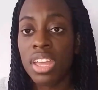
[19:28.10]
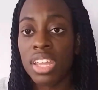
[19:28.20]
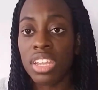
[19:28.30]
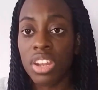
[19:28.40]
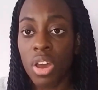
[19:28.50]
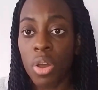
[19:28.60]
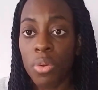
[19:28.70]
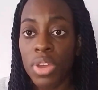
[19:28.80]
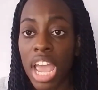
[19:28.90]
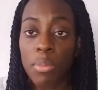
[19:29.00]

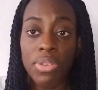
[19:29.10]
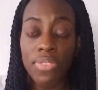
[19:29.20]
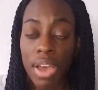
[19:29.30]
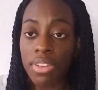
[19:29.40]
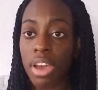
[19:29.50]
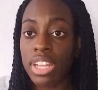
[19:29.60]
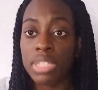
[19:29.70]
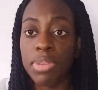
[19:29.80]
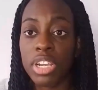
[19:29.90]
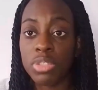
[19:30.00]
and we found out
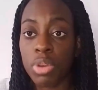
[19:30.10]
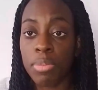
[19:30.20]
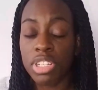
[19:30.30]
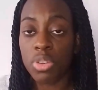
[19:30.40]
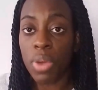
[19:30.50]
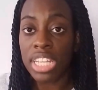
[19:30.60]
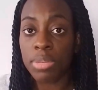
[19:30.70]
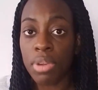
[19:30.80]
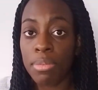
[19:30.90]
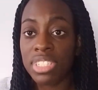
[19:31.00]
his parents were a bunch of white
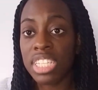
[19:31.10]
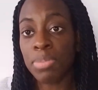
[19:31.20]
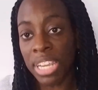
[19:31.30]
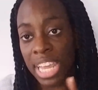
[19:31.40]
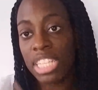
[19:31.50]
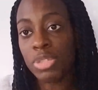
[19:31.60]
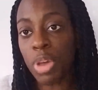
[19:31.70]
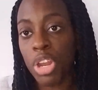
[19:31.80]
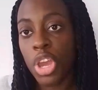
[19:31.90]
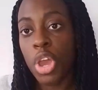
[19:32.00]
supremacists. But guess
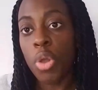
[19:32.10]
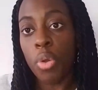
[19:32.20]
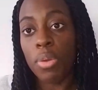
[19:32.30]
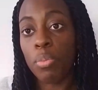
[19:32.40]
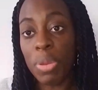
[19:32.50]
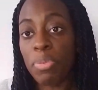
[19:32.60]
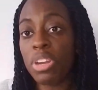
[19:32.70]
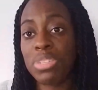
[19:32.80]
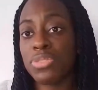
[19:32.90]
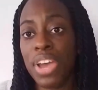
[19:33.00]
what? We
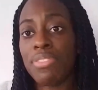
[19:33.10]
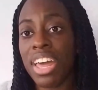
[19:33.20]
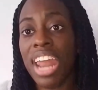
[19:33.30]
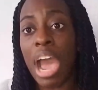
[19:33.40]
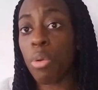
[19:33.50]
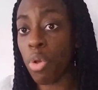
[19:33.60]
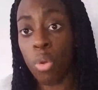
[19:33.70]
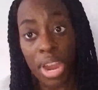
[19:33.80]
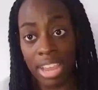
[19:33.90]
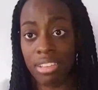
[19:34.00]
pretty much found that out
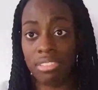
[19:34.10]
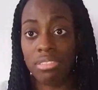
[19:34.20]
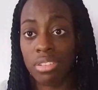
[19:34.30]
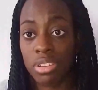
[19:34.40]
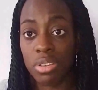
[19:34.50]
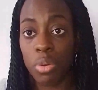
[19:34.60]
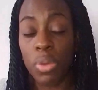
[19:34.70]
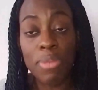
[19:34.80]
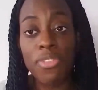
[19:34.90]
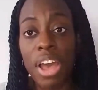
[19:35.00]
quick.
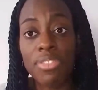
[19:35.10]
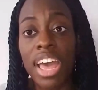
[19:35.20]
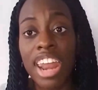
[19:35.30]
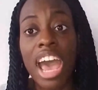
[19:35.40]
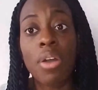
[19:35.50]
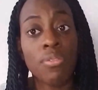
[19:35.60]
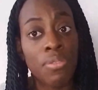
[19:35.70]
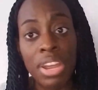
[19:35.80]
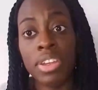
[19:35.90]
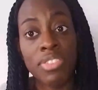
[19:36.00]
We found that out
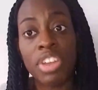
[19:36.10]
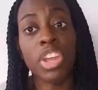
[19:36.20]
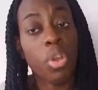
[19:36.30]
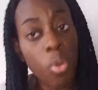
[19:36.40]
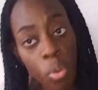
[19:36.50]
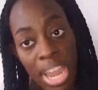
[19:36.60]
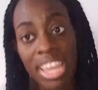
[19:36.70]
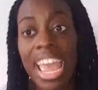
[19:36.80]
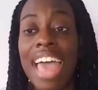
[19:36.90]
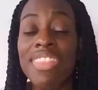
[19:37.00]
very, very
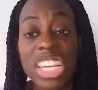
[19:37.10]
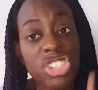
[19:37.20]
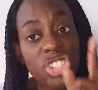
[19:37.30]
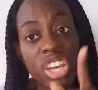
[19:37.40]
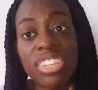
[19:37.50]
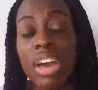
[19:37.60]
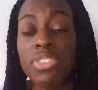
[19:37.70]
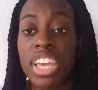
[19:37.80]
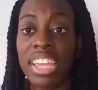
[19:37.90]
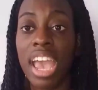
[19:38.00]
quick, and they shut down
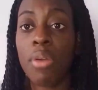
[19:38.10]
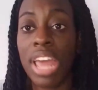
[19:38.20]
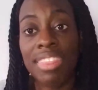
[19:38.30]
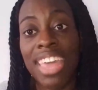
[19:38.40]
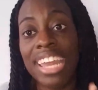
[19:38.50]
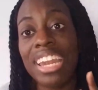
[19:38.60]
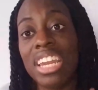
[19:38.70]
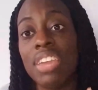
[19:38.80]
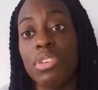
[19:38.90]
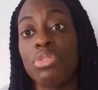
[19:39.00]
the account, and they didn't
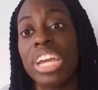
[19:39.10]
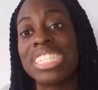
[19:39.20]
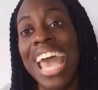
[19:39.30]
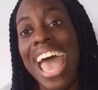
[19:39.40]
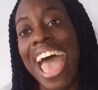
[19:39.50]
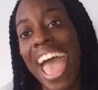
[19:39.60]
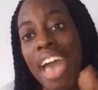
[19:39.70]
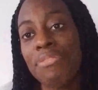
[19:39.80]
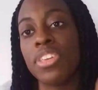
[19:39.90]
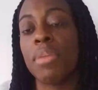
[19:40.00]
even raise
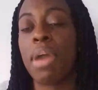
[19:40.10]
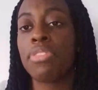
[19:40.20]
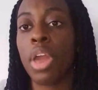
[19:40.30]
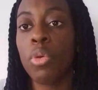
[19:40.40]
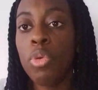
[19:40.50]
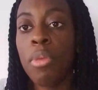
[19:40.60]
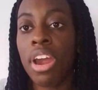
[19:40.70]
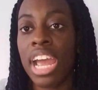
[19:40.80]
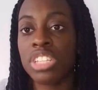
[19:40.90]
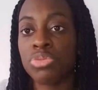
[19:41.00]
half the amount that
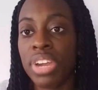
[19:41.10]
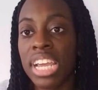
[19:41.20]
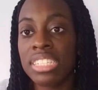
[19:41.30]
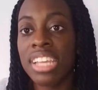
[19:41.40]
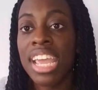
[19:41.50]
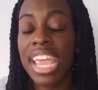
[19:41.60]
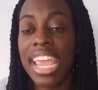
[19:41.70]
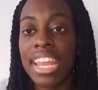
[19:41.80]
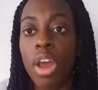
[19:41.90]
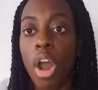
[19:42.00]
Umar has raised
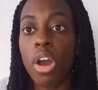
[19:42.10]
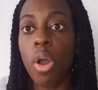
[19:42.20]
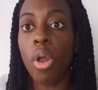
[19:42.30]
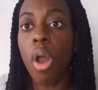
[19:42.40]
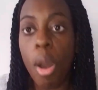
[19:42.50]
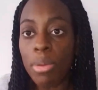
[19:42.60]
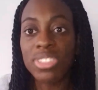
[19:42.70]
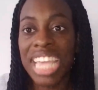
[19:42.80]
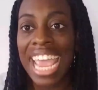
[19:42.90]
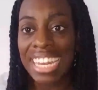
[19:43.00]
in
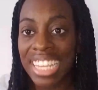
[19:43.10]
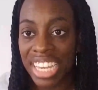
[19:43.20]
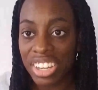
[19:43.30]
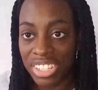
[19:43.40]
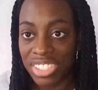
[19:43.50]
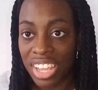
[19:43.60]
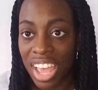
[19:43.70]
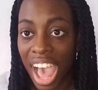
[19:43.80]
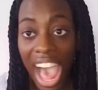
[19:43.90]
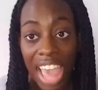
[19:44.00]
almost 10 years.
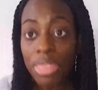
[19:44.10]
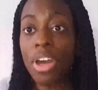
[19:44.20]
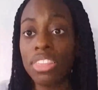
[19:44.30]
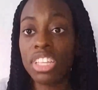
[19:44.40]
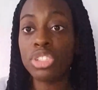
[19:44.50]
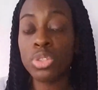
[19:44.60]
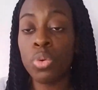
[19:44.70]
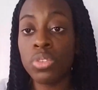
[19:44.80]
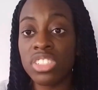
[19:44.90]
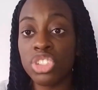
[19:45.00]
I thought this
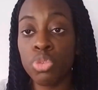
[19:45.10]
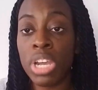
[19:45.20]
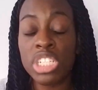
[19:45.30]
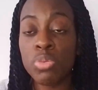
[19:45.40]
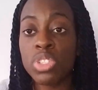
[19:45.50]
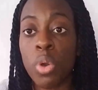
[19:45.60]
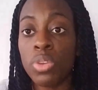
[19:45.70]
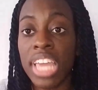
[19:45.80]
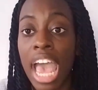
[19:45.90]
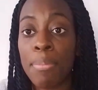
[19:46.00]
school situation was
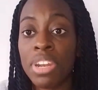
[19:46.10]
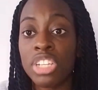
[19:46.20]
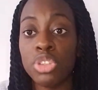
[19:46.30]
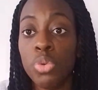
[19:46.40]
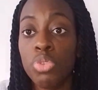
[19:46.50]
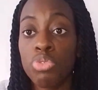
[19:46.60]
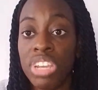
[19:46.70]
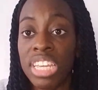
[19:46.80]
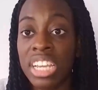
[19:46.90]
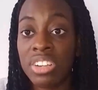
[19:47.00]
only happening
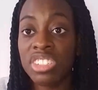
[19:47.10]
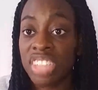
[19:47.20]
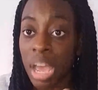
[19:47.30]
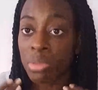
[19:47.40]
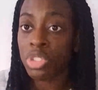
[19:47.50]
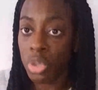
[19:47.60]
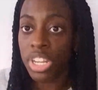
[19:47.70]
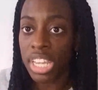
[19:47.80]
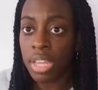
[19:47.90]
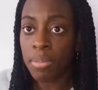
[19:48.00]
2-3 years because I was new
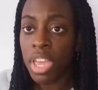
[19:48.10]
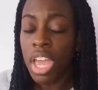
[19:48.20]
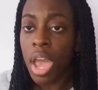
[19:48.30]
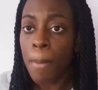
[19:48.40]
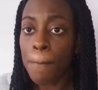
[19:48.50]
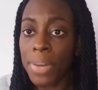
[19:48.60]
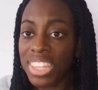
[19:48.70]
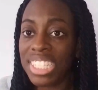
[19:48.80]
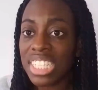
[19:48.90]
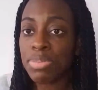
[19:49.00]
to him.
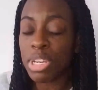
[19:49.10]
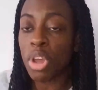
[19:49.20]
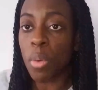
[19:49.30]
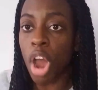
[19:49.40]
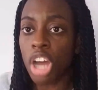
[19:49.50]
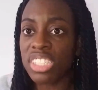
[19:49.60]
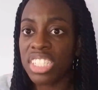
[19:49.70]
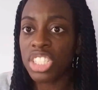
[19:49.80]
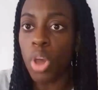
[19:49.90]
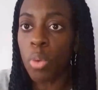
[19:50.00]
But this has been going on
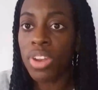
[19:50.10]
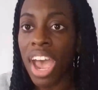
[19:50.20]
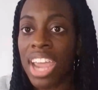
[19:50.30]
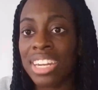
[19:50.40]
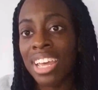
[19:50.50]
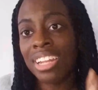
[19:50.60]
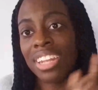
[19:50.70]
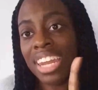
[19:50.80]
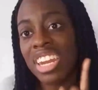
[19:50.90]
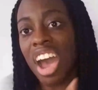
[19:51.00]
since '09.
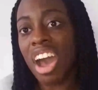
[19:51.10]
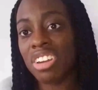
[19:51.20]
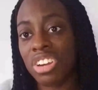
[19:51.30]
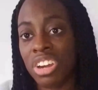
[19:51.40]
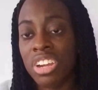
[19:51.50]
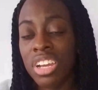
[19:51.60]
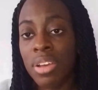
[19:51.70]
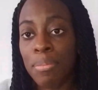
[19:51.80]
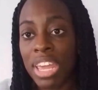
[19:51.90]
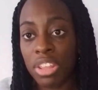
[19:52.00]
Lenon Honor
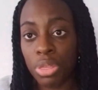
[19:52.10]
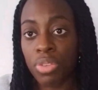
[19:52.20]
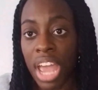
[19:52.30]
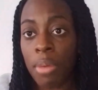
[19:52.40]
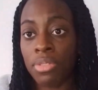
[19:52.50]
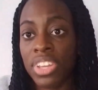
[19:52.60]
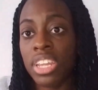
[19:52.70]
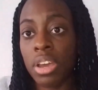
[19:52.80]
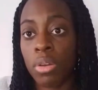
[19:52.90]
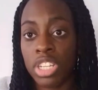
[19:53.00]
made a 3-hour
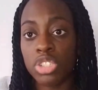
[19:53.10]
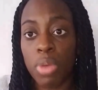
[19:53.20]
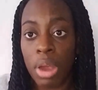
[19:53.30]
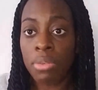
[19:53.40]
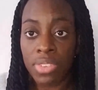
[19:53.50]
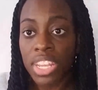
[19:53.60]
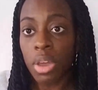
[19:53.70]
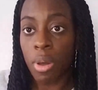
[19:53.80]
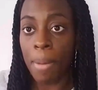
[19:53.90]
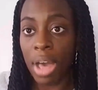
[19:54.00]
video and a 2-hour
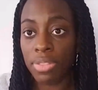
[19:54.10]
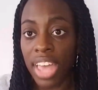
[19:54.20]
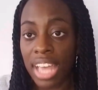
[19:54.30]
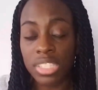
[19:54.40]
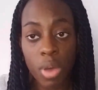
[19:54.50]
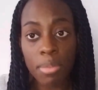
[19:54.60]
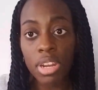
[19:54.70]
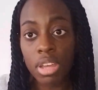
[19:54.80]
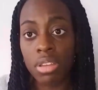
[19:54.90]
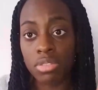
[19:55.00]
video about that. So I'm
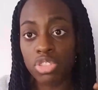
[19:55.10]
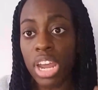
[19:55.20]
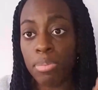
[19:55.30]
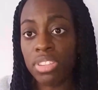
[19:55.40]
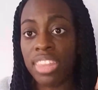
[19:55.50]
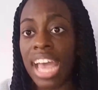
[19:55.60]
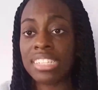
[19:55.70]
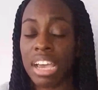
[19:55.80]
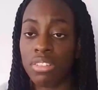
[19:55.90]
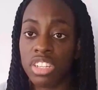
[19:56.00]
going to try to put
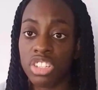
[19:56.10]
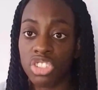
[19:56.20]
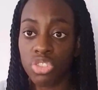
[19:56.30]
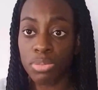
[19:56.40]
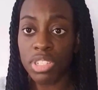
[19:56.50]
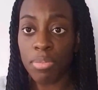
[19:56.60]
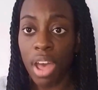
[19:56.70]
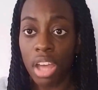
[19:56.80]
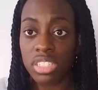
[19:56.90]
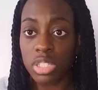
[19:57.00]
that down in the description
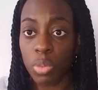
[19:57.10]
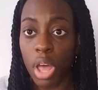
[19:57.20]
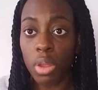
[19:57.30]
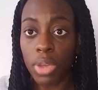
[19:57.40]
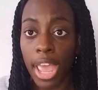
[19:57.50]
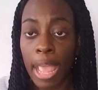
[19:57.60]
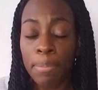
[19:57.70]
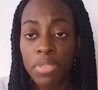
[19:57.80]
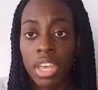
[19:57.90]
box as well, okay?